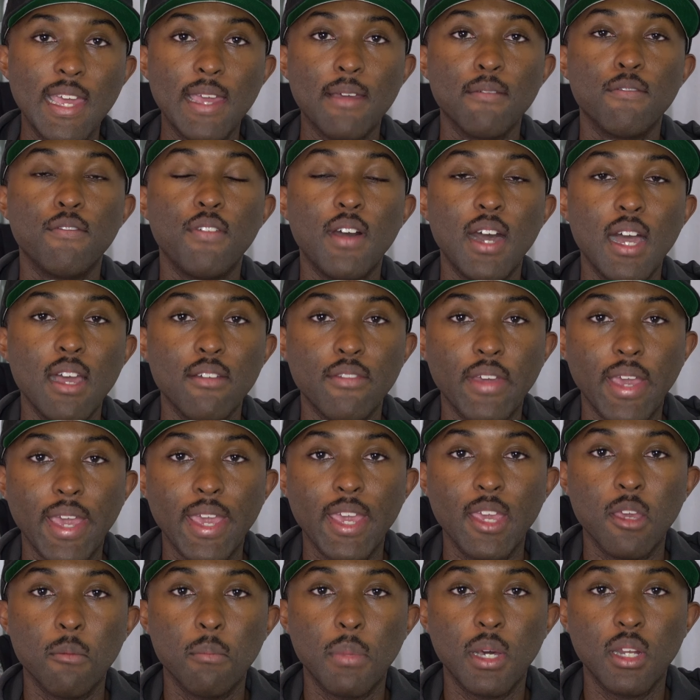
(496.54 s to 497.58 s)
am
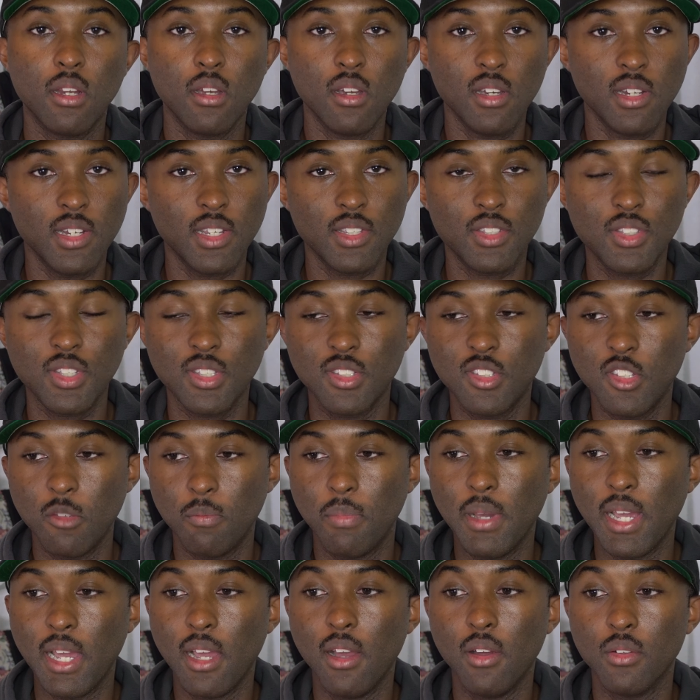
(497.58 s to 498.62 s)
5'8", about 160
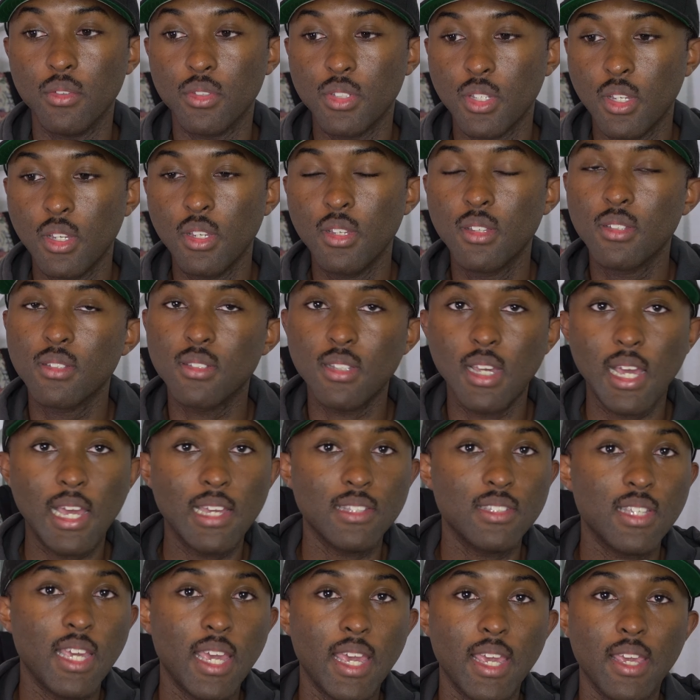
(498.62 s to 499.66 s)
pounds,
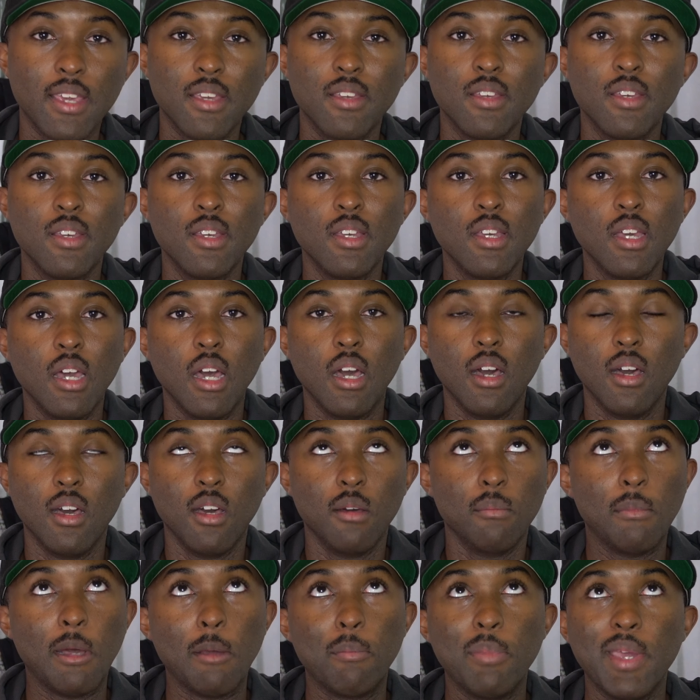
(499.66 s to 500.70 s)
size 8.
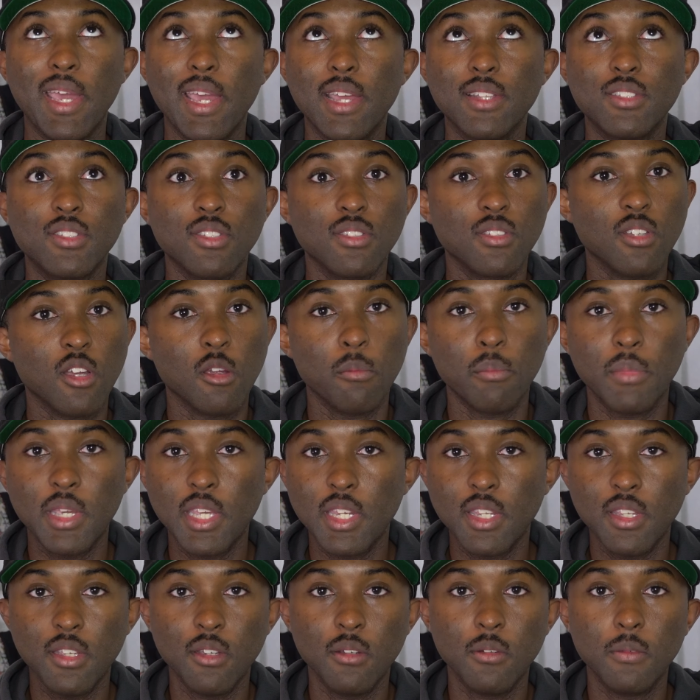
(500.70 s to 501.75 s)
My pants are
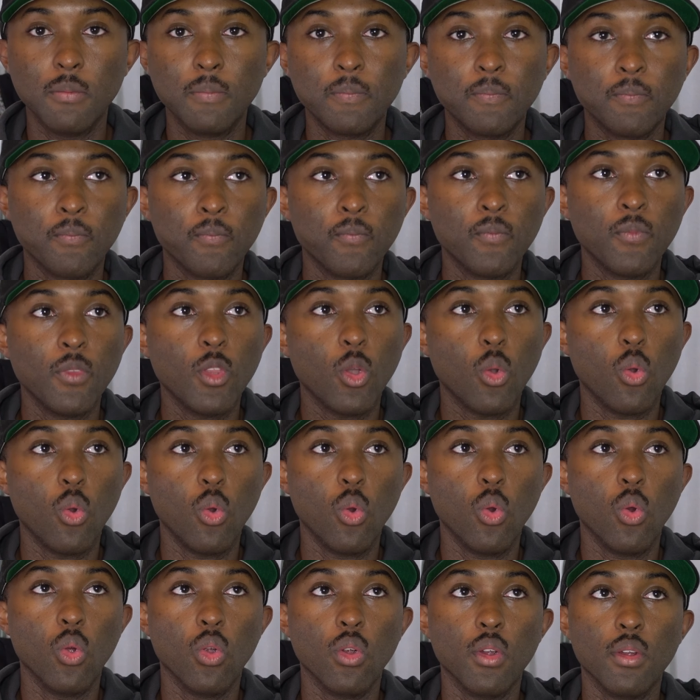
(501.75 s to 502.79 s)
medium,
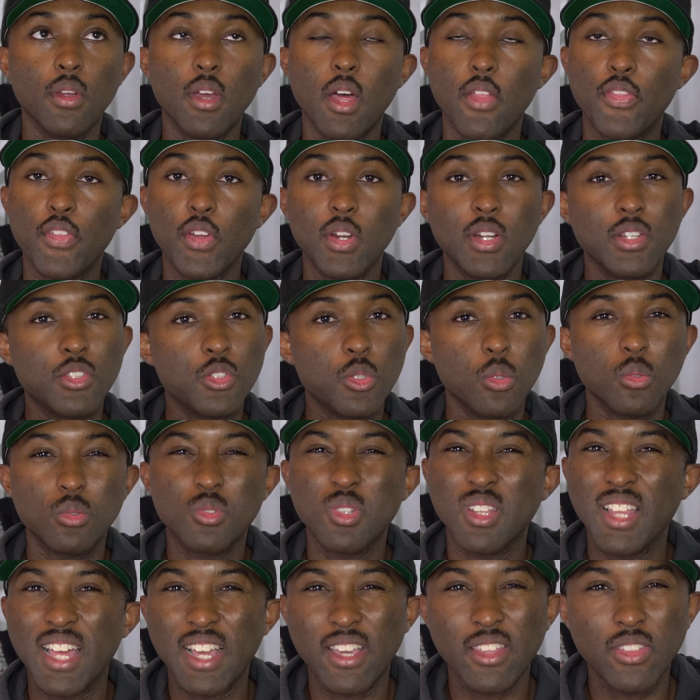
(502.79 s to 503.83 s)
or a 32
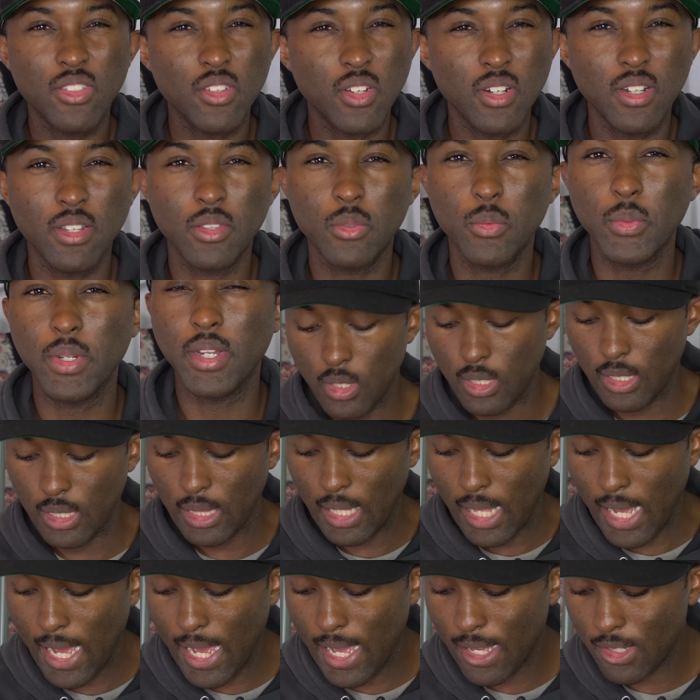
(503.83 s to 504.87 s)
to like a 33. The
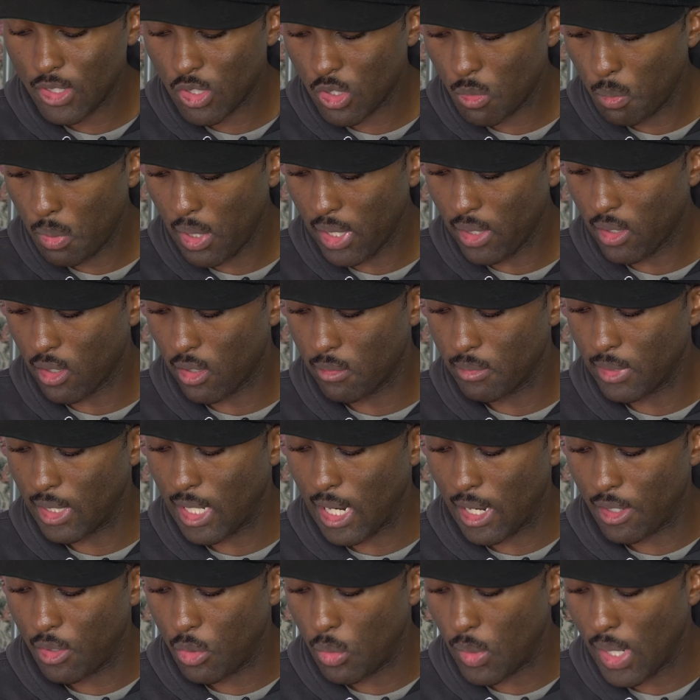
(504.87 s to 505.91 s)
last pickup that
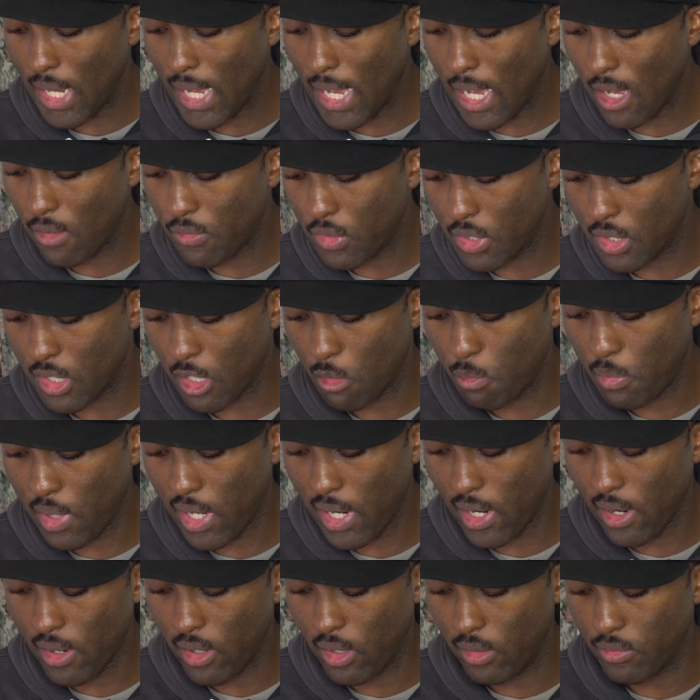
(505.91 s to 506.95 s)
I do have is a
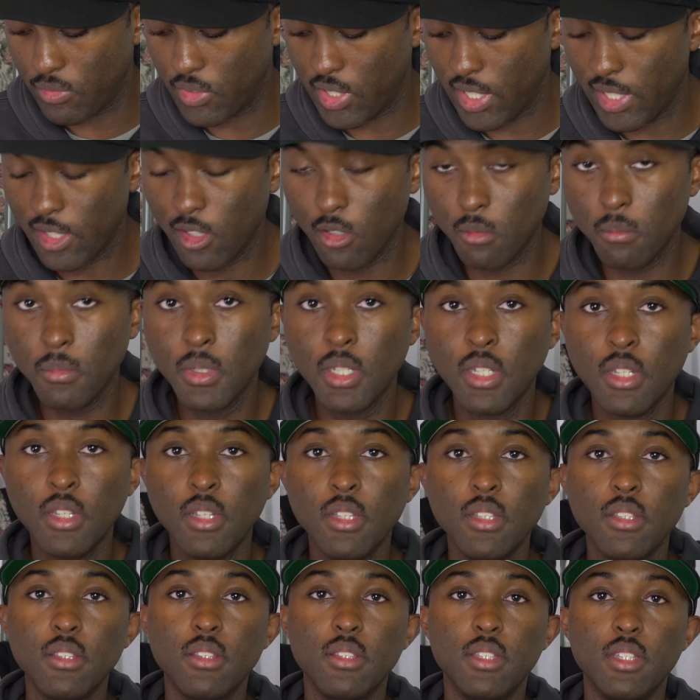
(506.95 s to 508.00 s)
pair of denim.
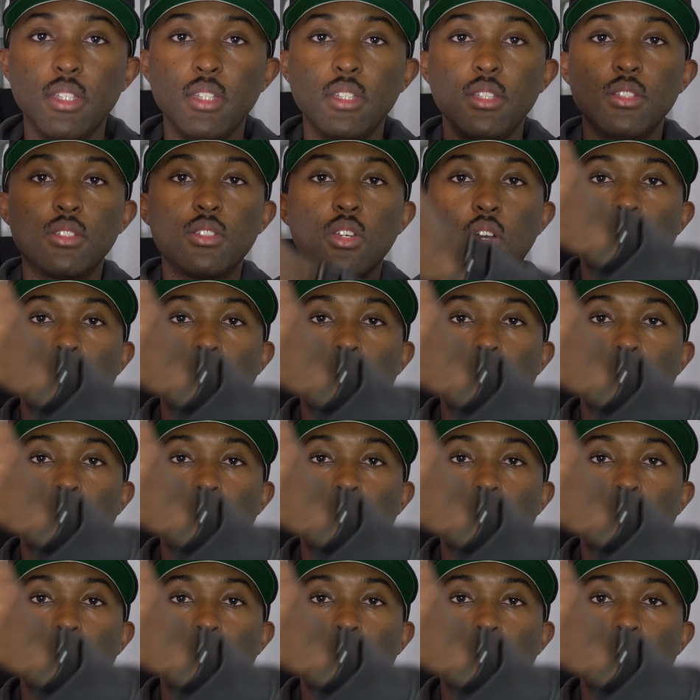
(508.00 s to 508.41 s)
These